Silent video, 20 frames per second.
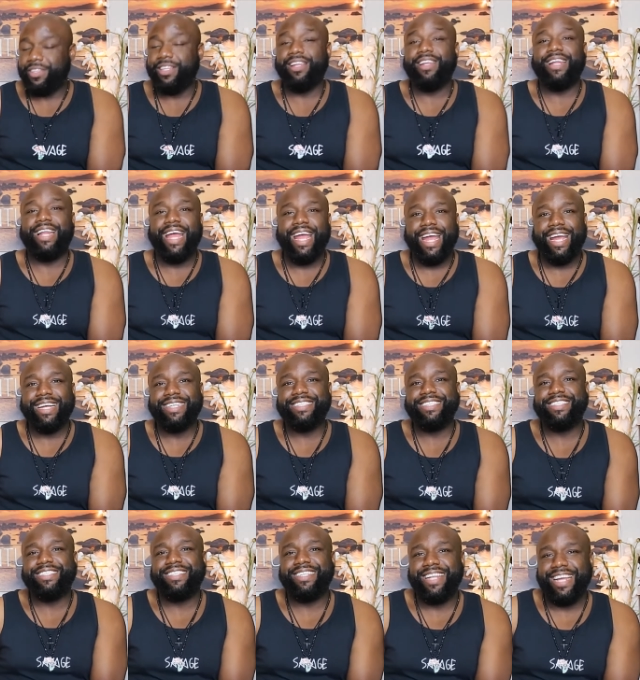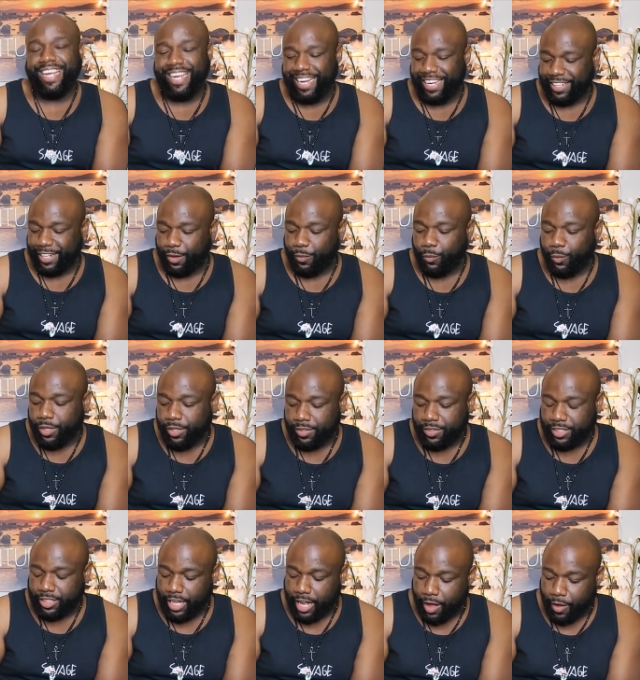the last thing that we'll
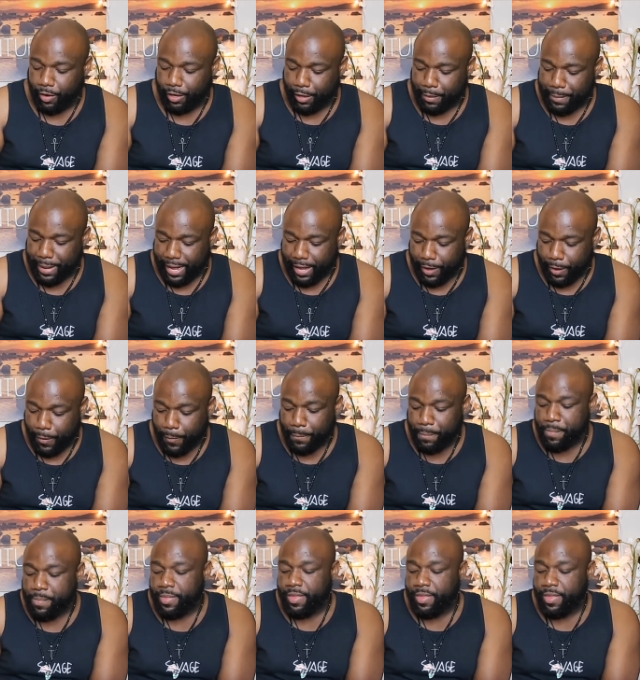talk about